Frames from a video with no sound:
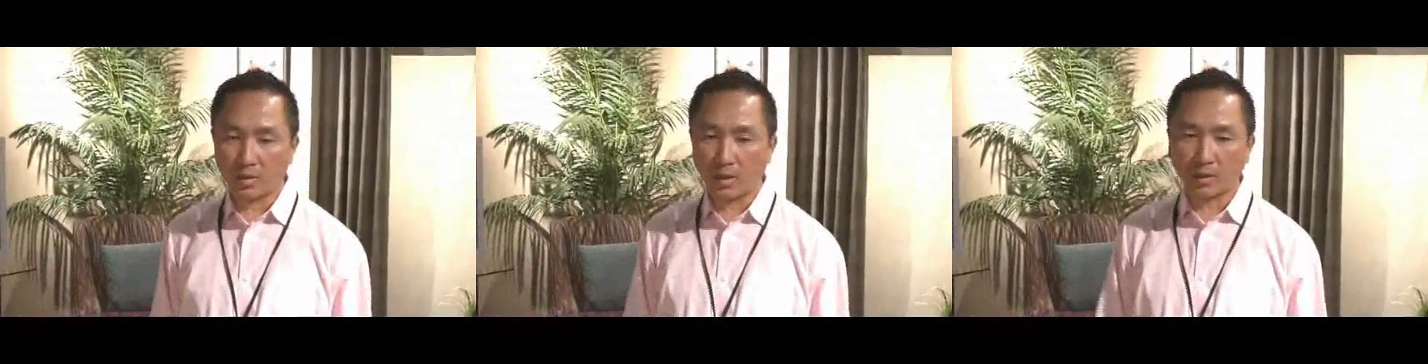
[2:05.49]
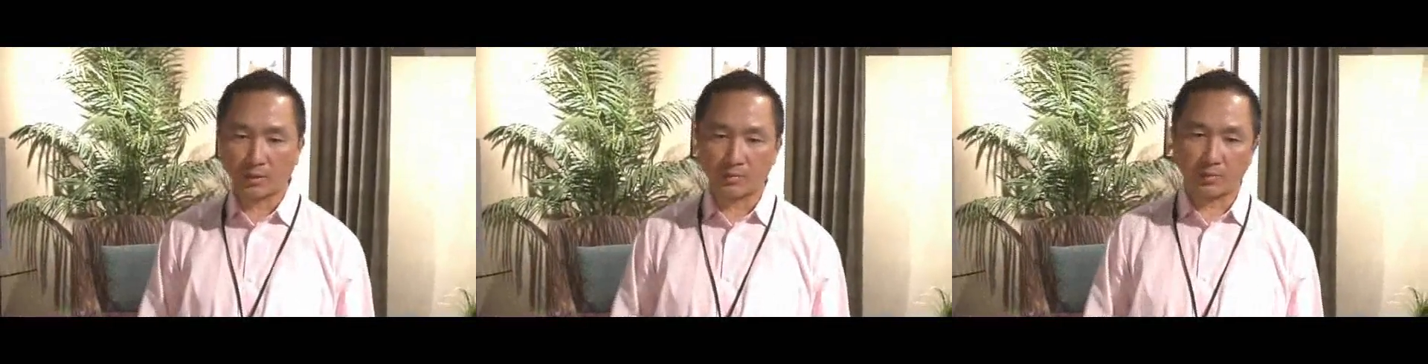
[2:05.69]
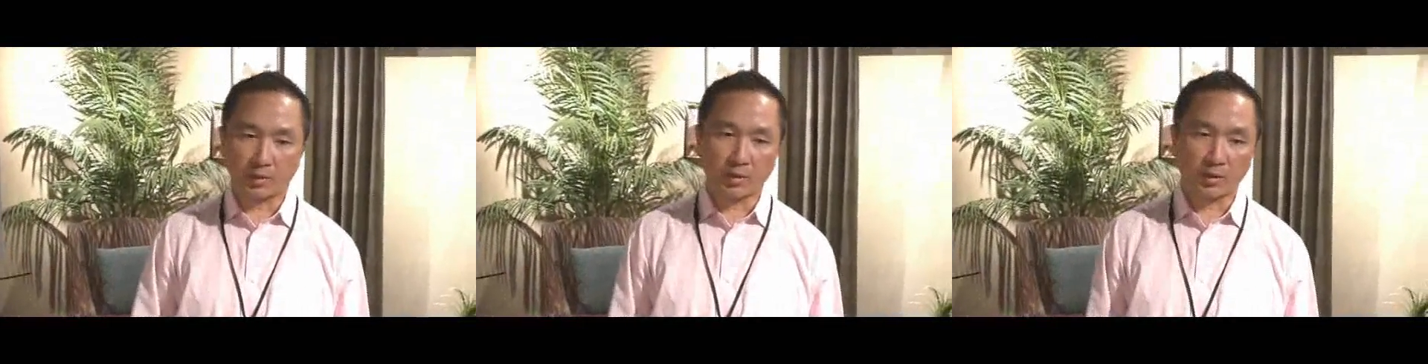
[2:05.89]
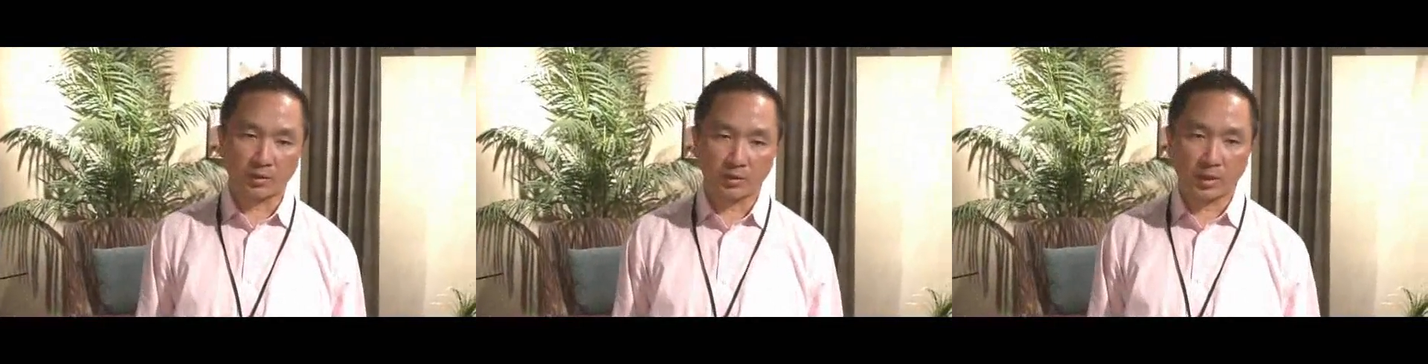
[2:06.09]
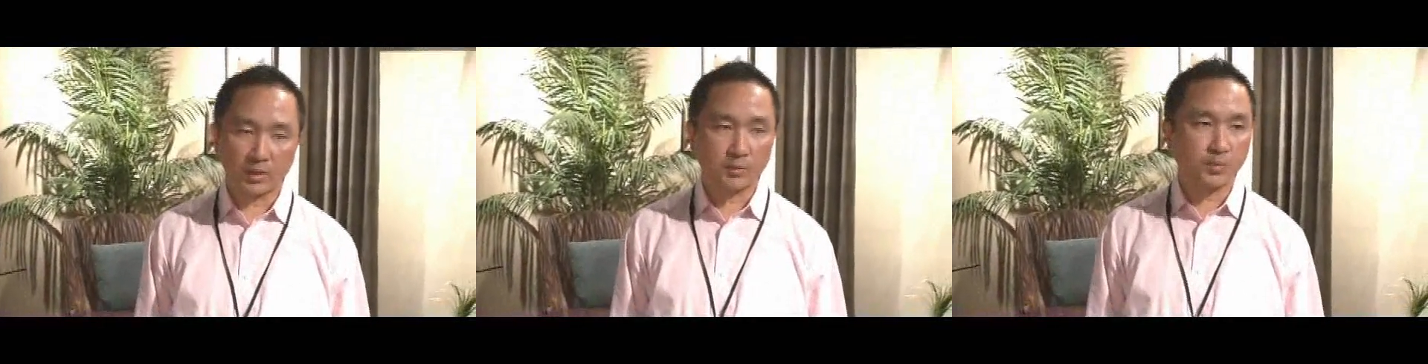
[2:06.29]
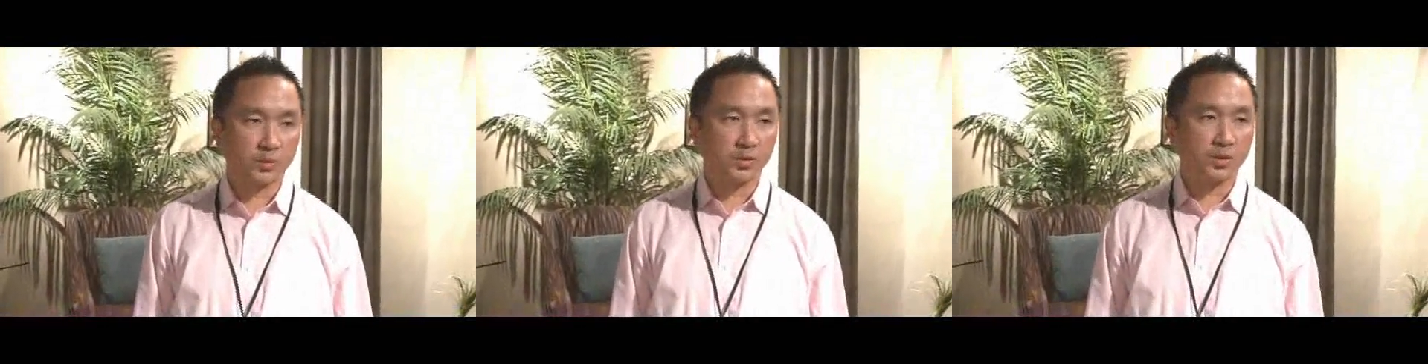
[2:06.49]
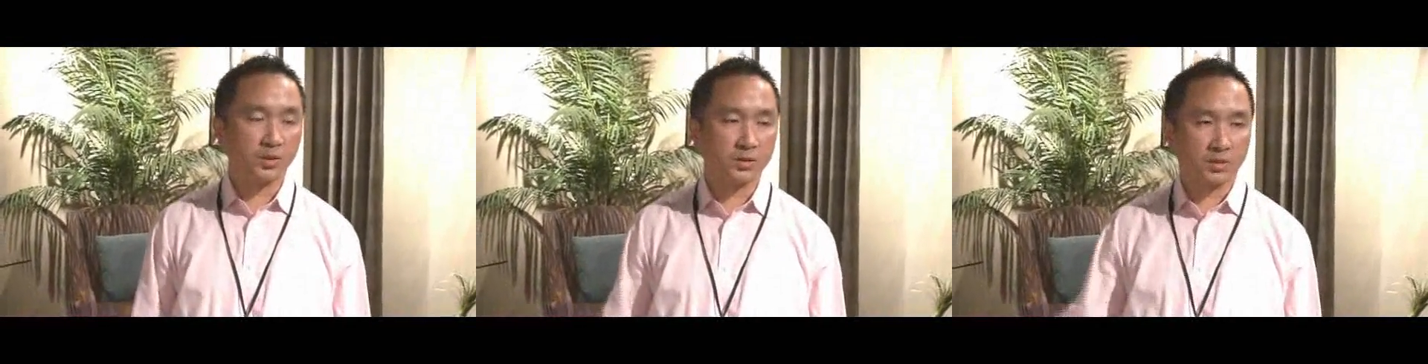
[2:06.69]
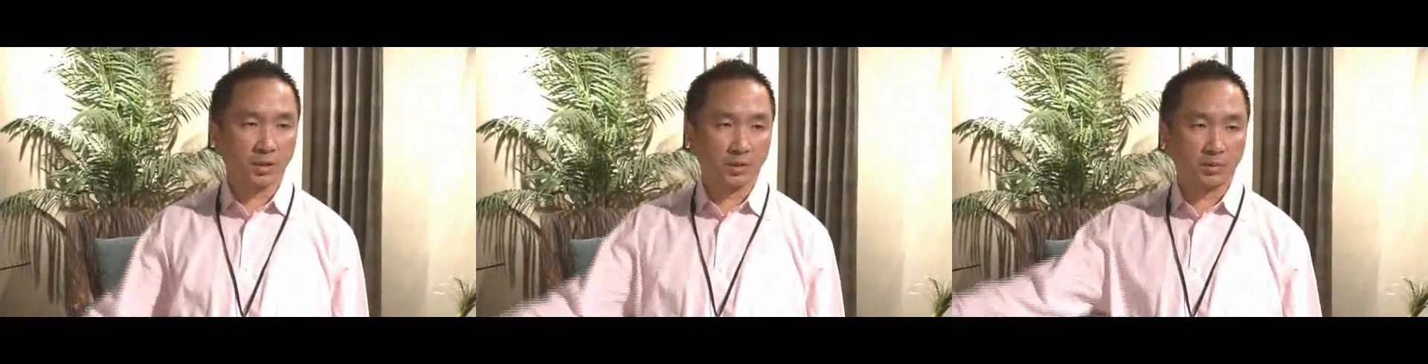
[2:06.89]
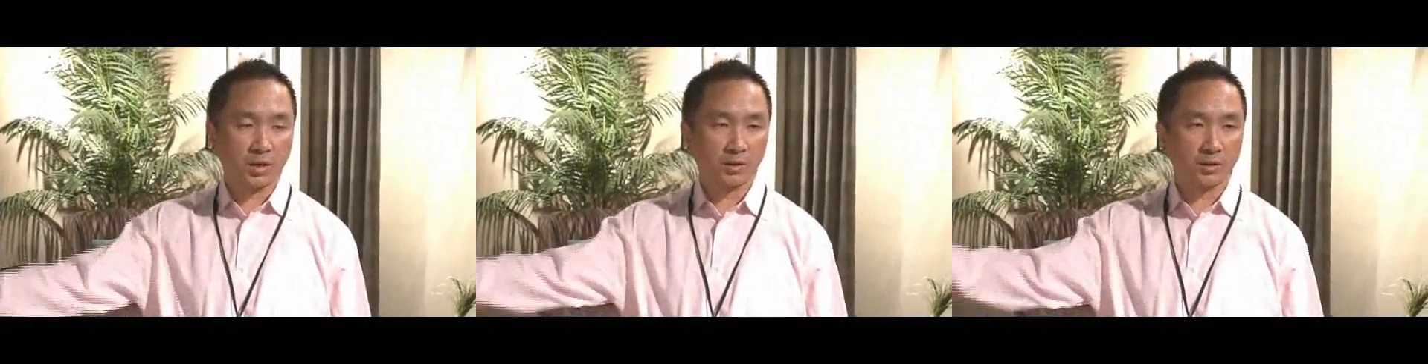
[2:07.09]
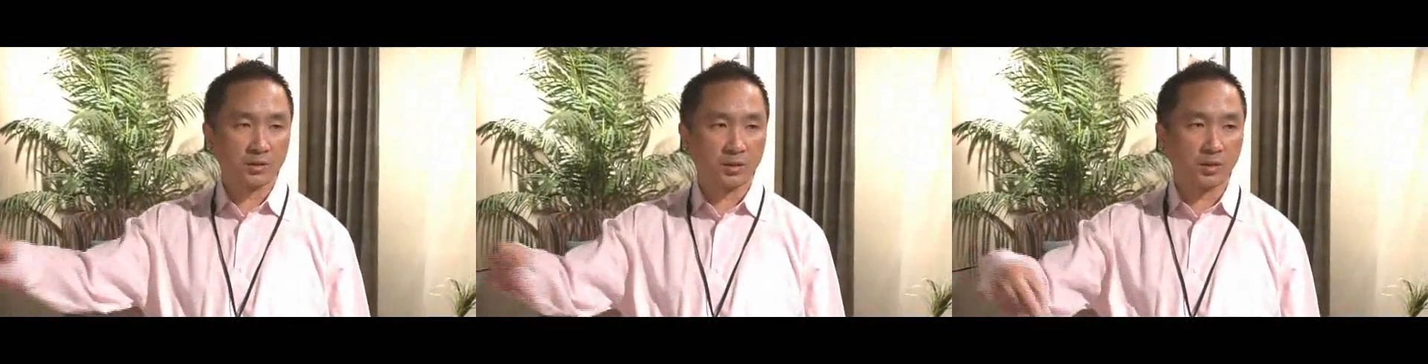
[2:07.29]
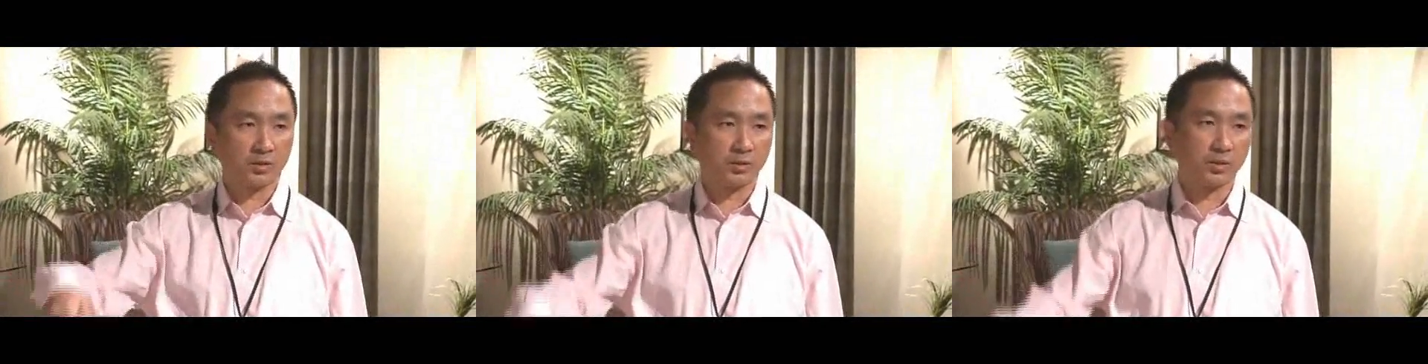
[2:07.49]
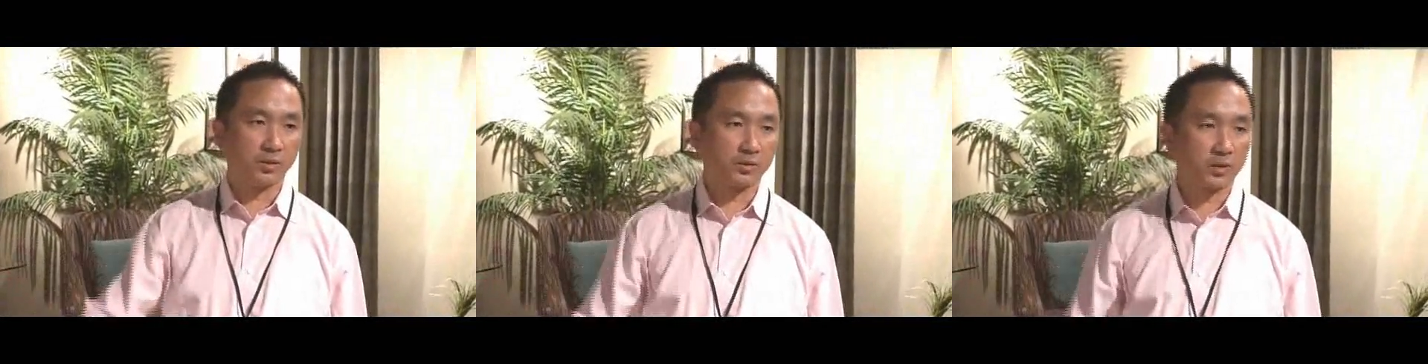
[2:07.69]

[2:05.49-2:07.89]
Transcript: lot of nice boutiques around this area,